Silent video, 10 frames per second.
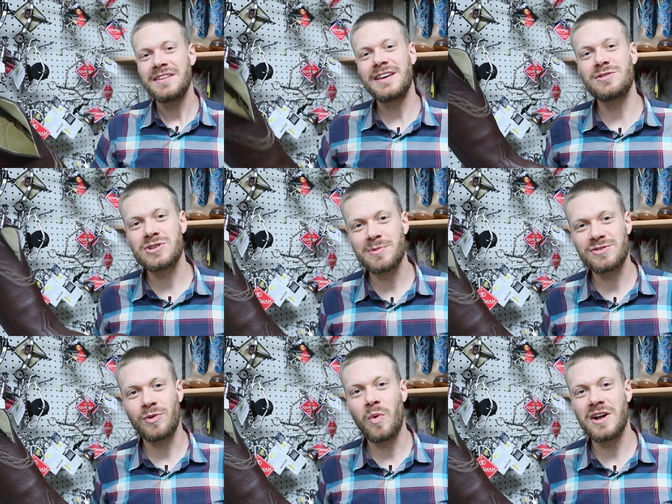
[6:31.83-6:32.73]
Thank you so
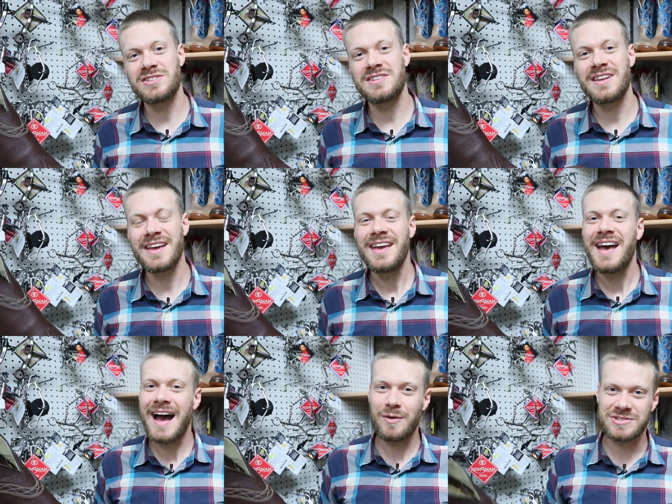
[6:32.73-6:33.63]
much for watching today.
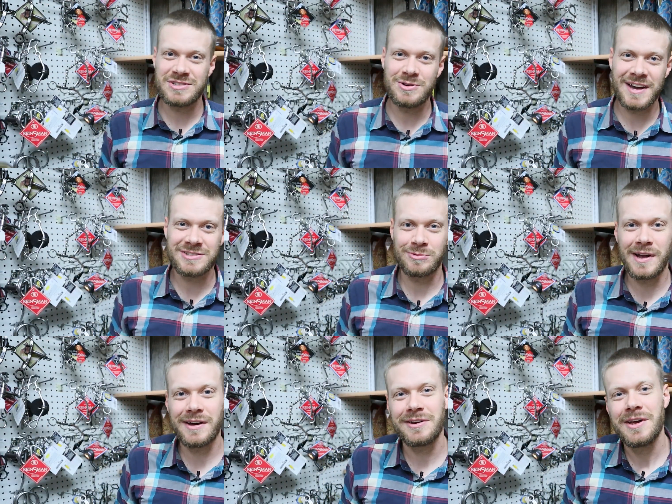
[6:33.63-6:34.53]
I will see you guys
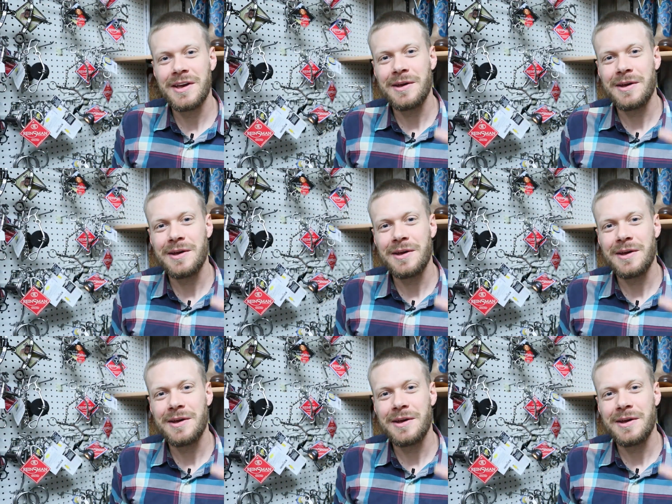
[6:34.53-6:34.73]
around.